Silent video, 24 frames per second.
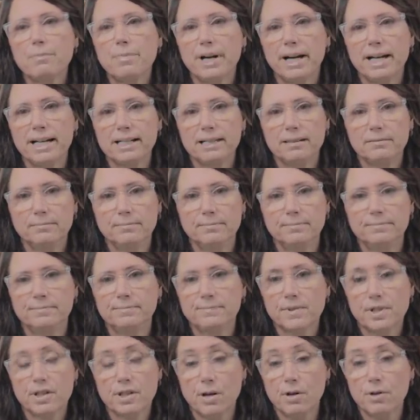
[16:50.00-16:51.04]
But
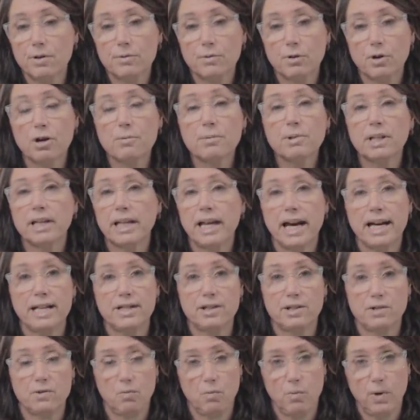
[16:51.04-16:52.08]
so normally I
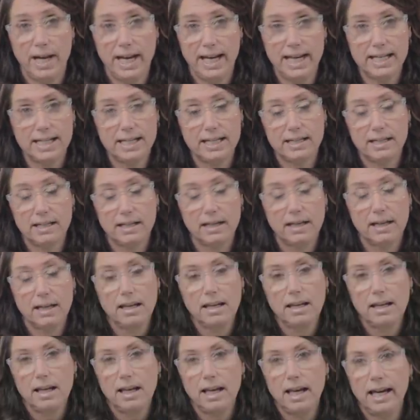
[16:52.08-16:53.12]
just wait,
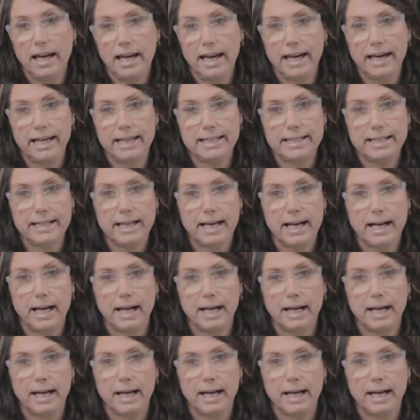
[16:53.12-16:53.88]
and